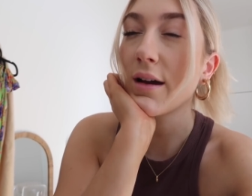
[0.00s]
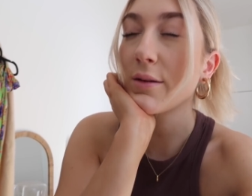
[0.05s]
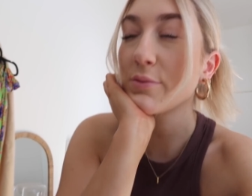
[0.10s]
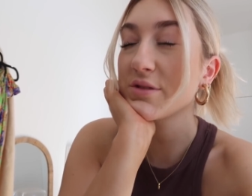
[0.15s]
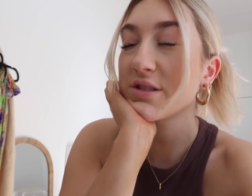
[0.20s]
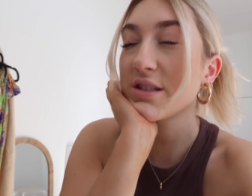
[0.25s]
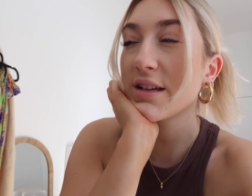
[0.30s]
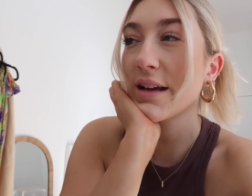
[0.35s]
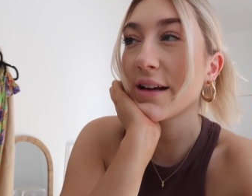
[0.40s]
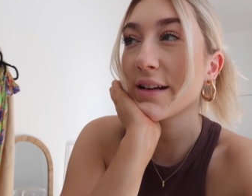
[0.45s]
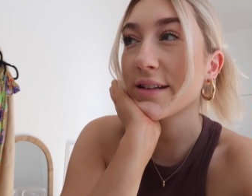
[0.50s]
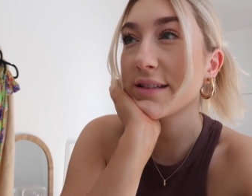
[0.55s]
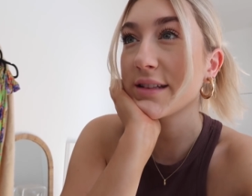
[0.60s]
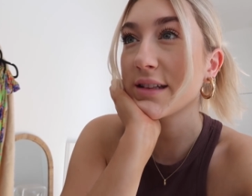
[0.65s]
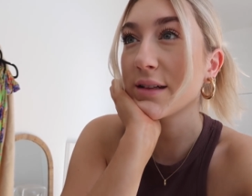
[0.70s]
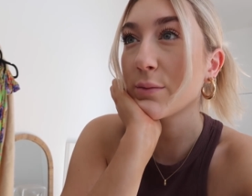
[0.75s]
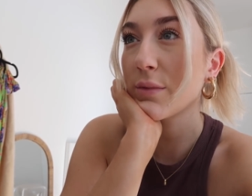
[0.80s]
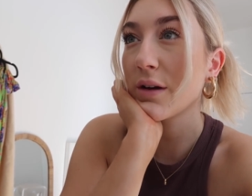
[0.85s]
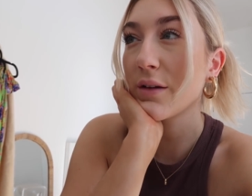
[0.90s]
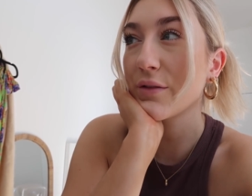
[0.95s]
I'm just
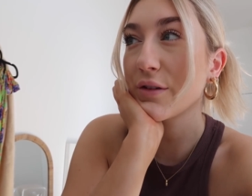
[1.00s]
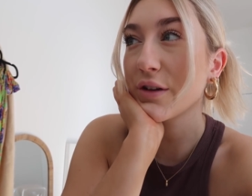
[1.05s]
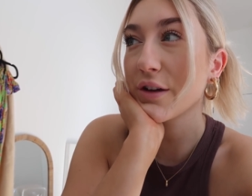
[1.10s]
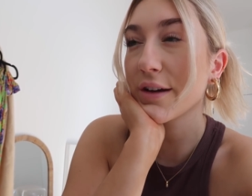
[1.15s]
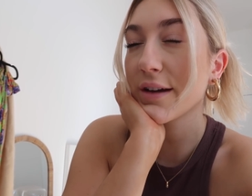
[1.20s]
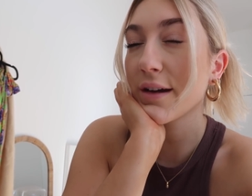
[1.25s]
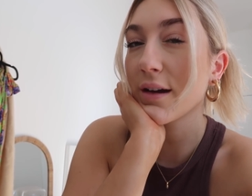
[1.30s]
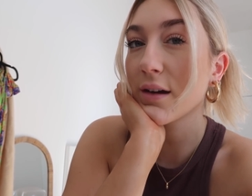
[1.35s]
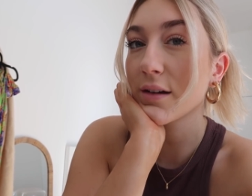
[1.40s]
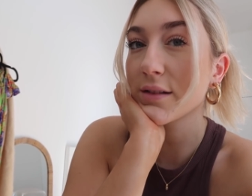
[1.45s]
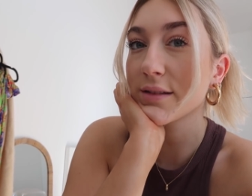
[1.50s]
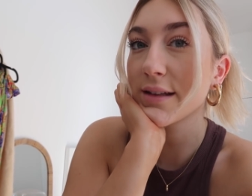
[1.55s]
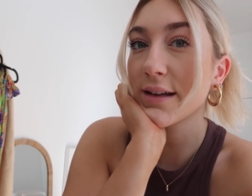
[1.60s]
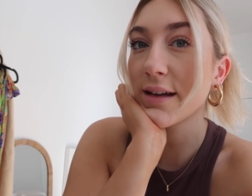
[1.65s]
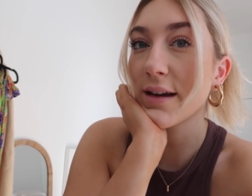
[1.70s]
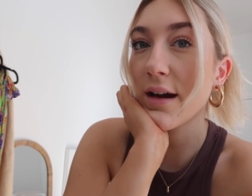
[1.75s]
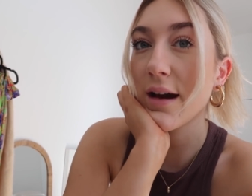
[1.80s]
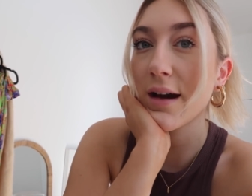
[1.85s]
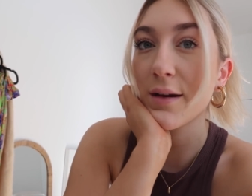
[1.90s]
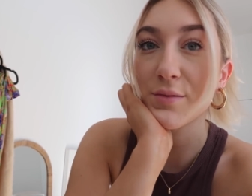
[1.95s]
editing my video
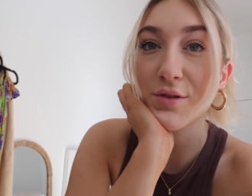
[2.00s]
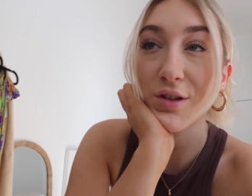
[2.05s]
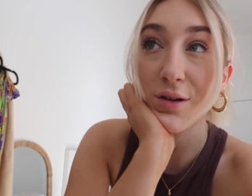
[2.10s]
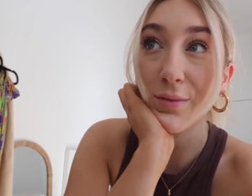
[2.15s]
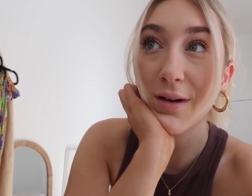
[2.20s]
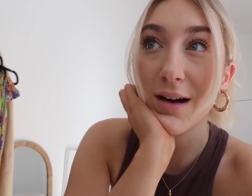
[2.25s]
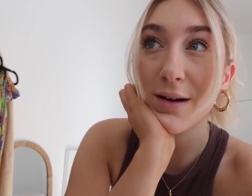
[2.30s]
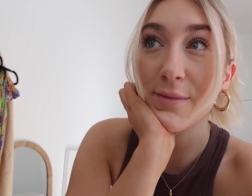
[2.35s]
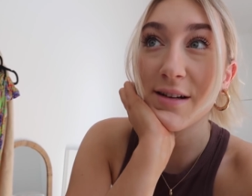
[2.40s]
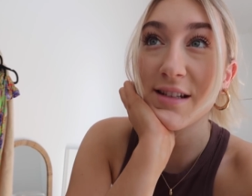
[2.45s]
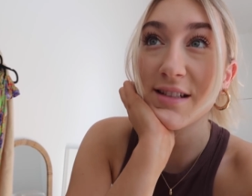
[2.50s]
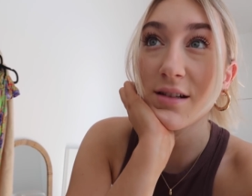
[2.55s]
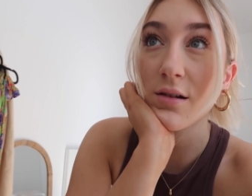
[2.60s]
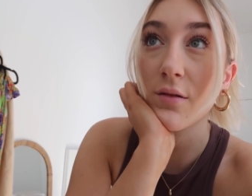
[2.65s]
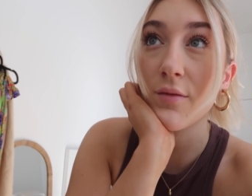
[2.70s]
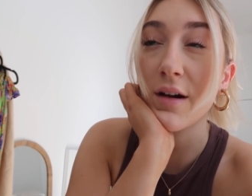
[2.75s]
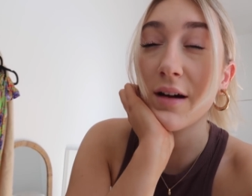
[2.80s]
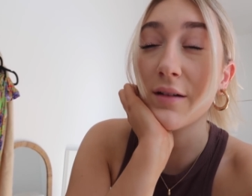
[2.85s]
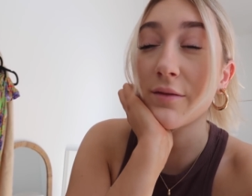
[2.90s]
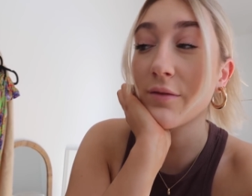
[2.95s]
currently. I'm so proud of
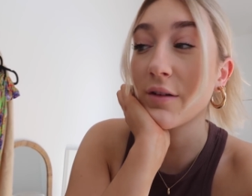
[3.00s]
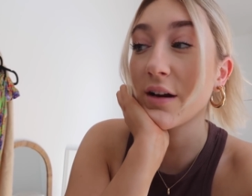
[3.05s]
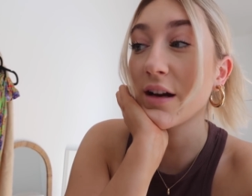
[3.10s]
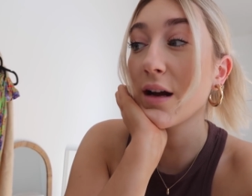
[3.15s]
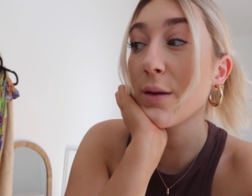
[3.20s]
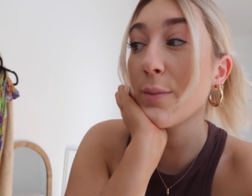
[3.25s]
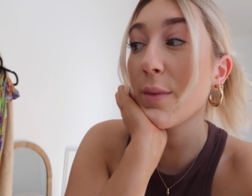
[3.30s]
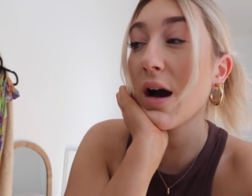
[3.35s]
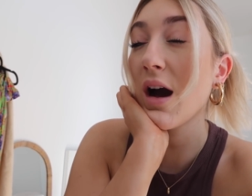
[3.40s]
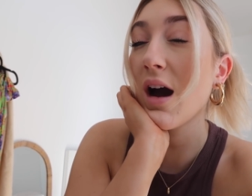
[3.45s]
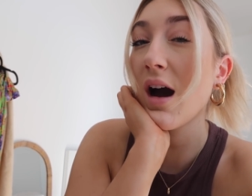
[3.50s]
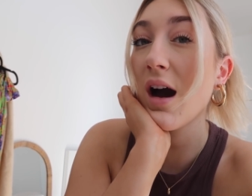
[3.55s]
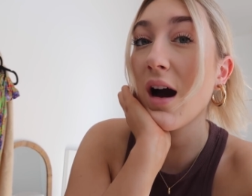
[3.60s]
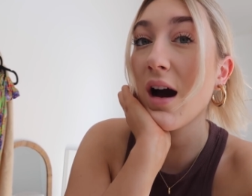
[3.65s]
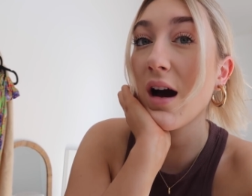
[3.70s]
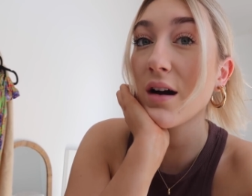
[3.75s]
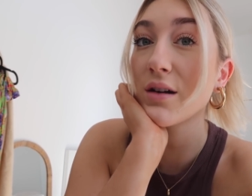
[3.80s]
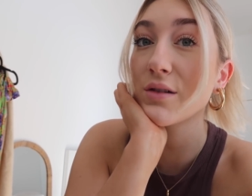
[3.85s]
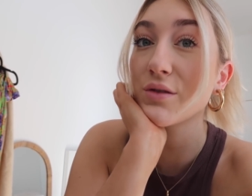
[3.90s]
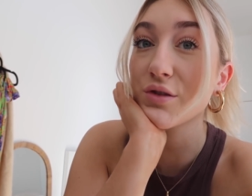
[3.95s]
myself. I freed up one
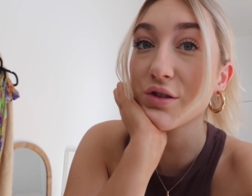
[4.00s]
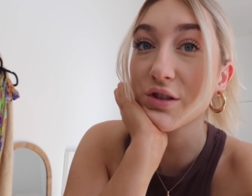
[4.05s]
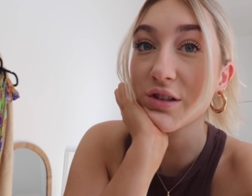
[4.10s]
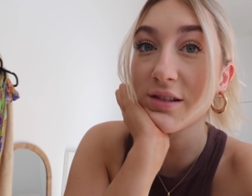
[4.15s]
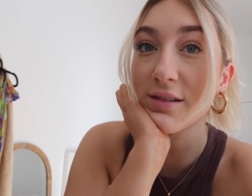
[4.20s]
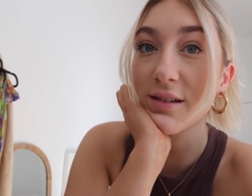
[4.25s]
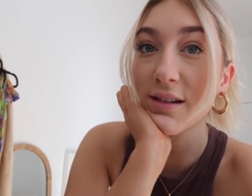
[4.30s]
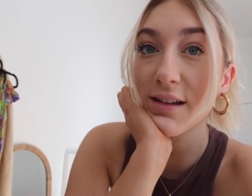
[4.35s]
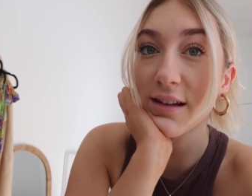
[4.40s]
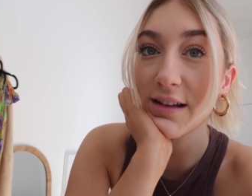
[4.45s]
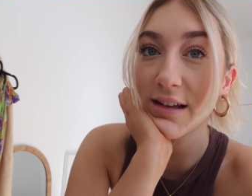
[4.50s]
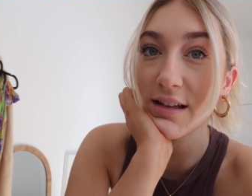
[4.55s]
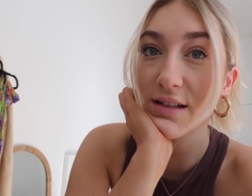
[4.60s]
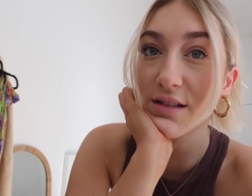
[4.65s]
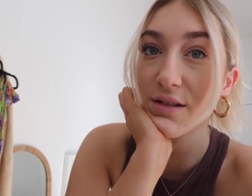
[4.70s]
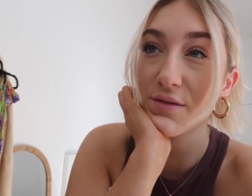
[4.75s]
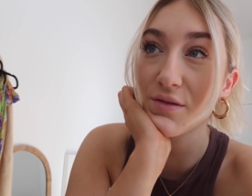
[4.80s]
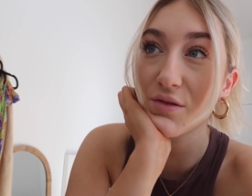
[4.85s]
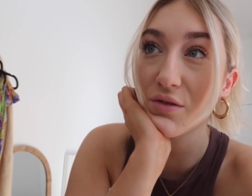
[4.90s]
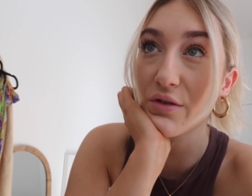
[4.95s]
hundred
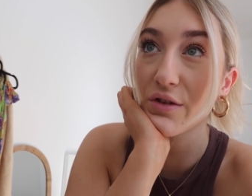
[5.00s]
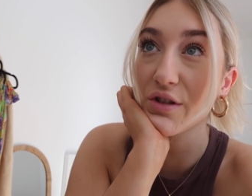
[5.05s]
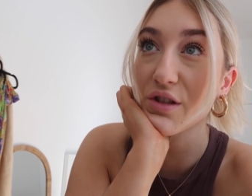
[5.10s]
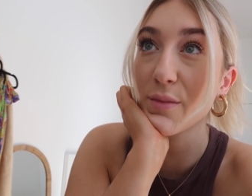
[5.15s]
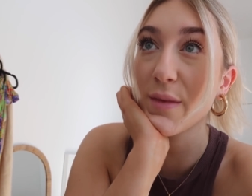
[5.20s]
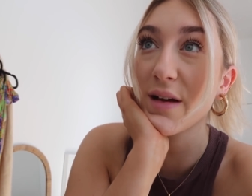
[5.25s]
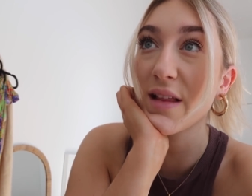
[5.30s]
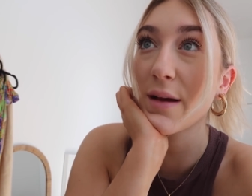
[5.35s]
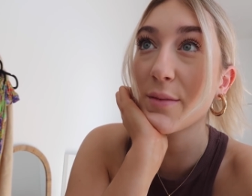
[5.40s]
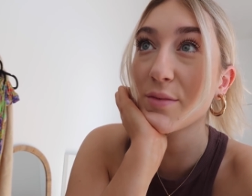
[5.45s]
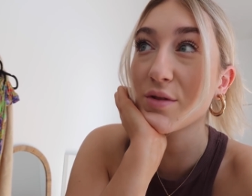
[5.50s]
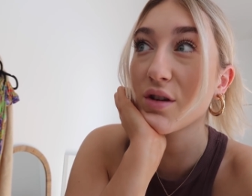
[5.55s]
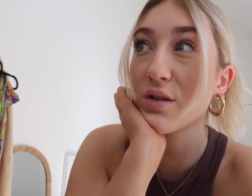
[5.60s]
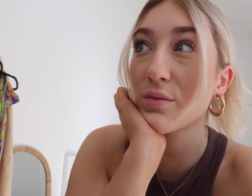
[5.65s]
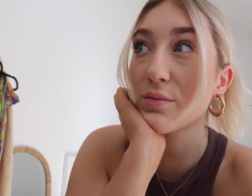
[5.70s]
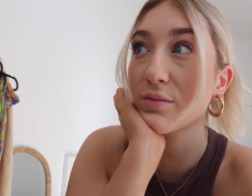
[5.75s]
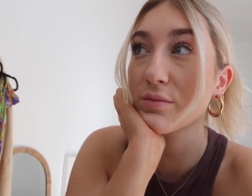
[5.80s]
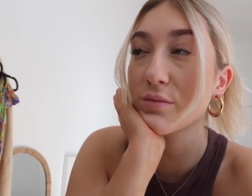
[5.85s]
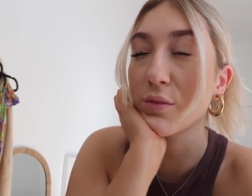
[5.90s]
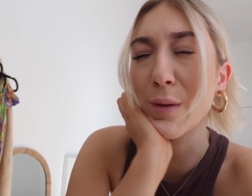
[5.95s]
gigs of storage on my
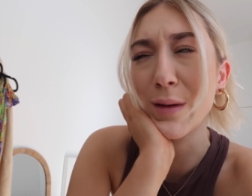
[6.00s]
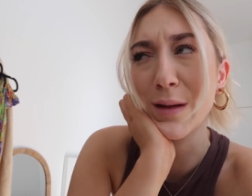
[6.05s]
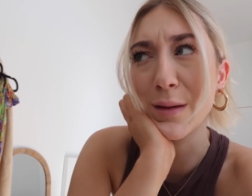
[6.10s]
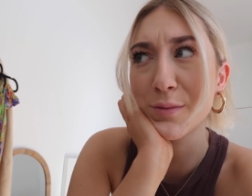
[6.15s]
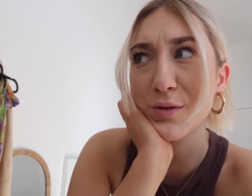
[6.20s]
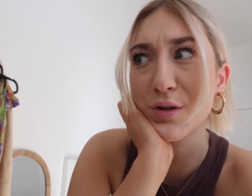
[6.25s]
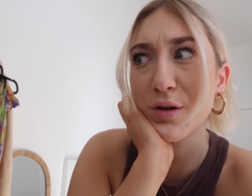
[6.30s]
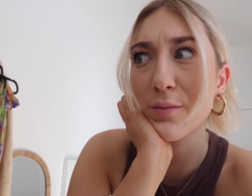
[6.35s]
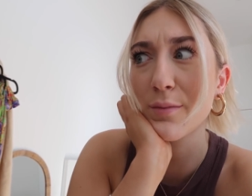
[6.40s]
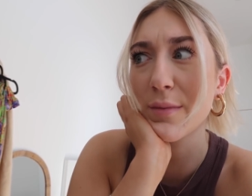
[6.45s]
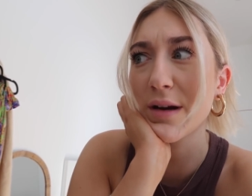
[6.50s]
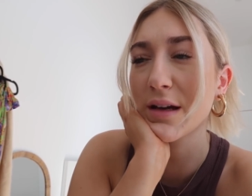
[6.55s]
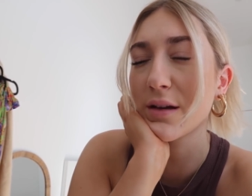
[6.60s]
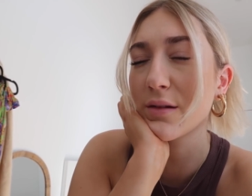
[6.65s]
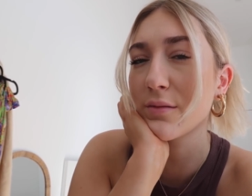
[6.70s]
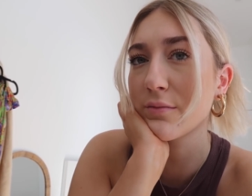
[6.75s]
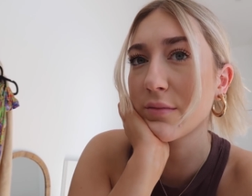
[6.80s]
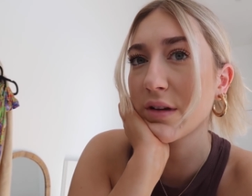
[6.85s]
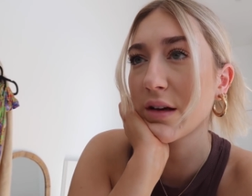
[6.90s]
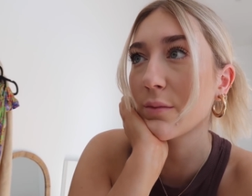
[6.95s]
laptop. Not my laptop, my
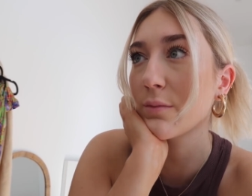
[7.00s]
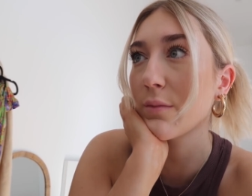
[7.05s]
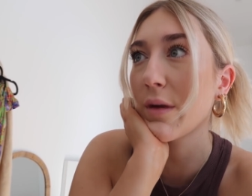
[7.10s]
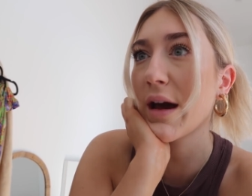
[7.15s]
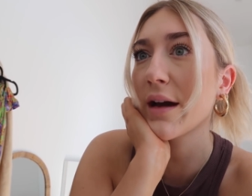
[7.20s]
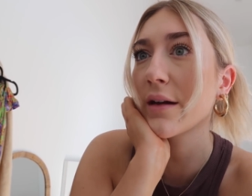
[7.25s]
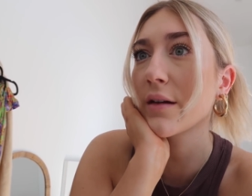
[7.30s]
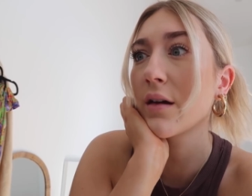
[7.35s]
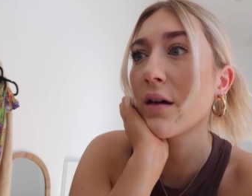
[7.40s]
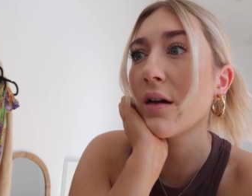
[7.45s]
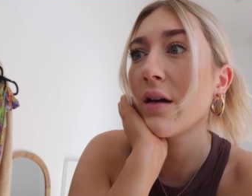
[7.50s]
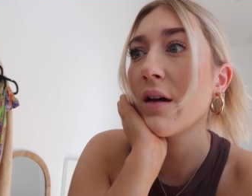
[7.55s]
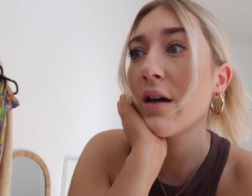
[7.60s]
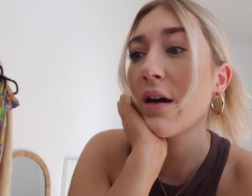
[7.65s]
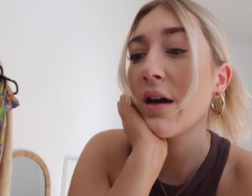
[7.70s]
like Mac.